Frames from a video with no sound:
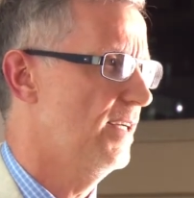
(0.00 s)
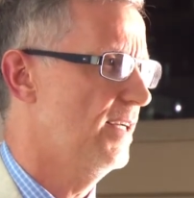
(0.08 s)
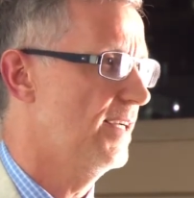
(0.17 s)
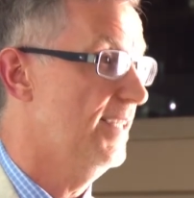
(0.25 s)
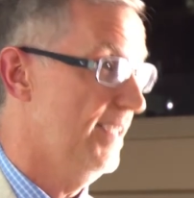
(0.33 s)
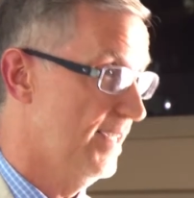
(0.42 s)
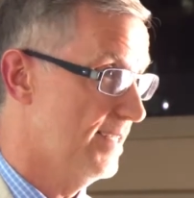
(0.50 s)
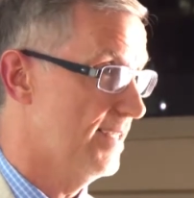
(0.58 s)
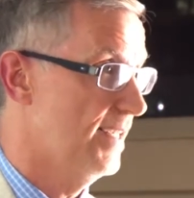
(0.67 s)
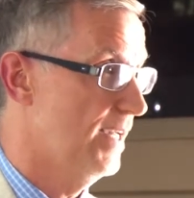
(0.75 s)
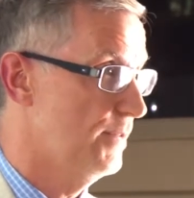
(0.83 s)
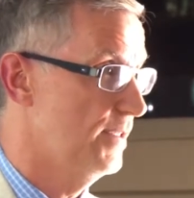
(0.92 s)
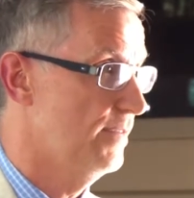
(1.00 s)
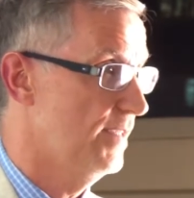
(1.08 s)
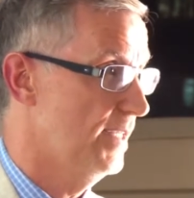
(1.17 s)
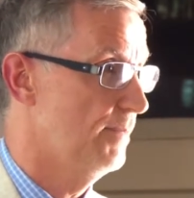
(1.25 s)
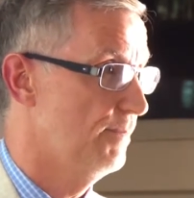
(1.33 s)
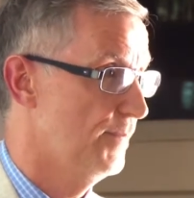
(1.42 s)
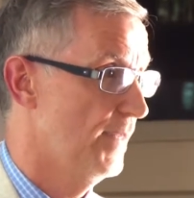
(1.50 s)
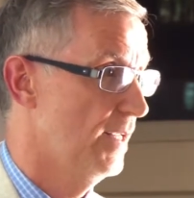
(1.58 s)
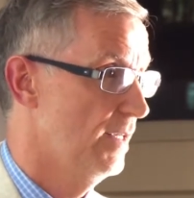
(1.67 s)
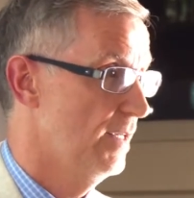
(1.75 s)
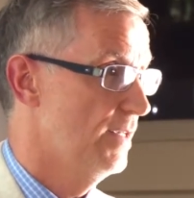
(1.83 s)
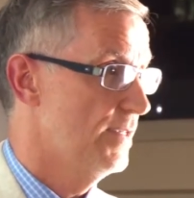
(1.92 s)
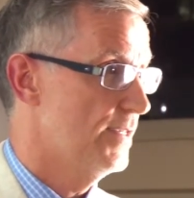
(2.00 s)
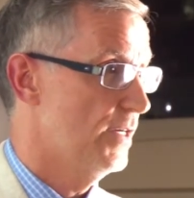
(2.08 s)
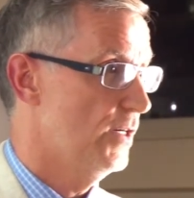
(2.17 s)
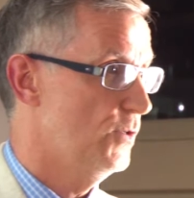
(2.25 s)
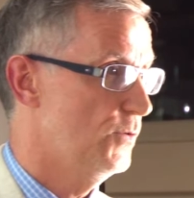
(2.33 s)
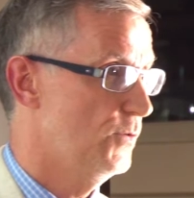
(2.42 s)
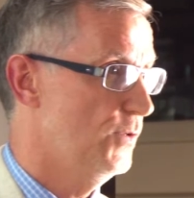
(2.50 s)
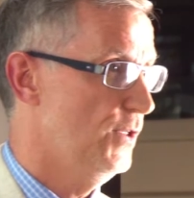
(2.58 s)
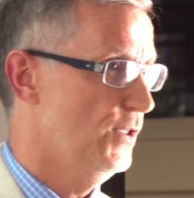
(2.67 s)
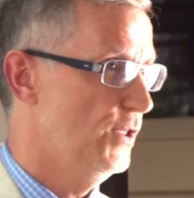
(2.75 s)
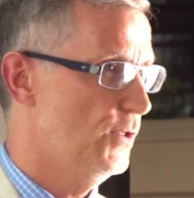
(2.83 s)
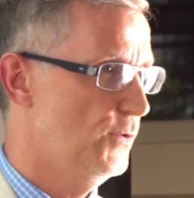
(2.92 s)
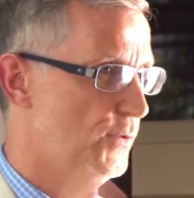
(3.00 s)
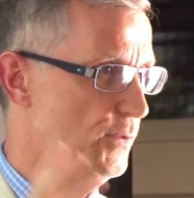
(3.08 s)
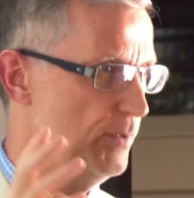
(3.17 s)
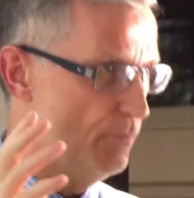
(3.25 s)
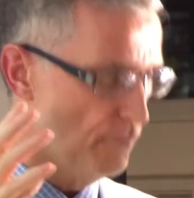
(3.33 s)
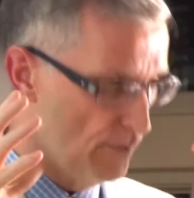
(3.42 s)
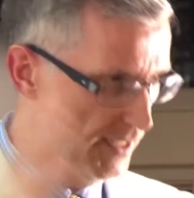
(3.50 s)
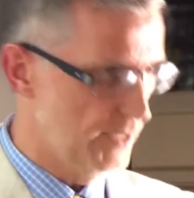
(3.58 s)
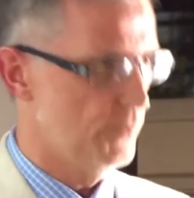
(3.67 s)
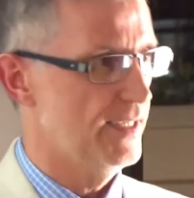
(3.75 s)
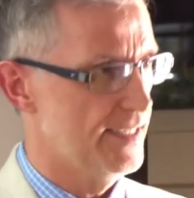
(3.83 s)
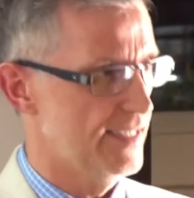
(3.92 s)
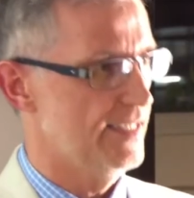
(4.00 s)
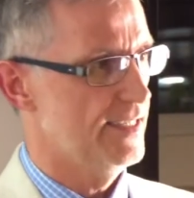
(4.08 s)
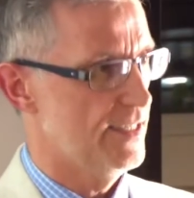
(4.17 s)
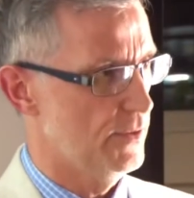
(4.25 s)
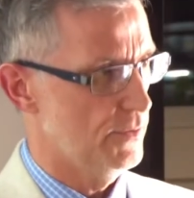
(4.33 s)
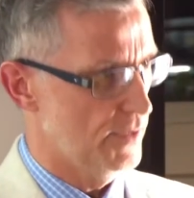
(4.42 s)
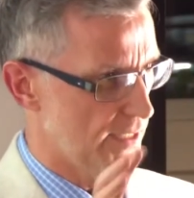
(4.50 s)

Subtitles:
clicks out of it. So, you know, we really went into